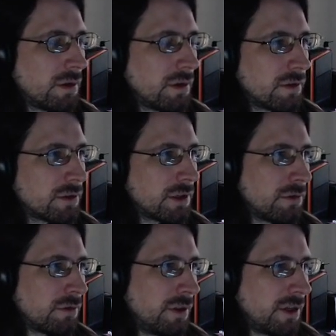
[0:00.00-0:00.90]
So
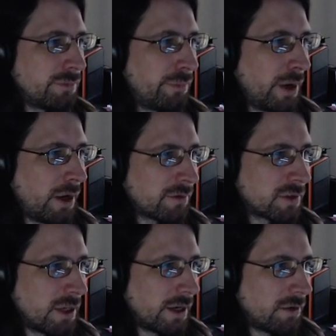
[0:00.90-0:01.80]
these buffs
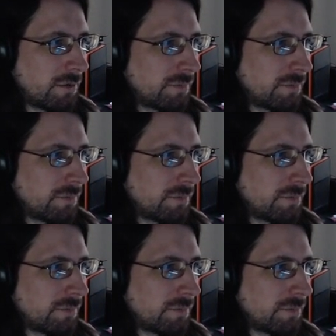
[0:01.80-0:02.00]
now,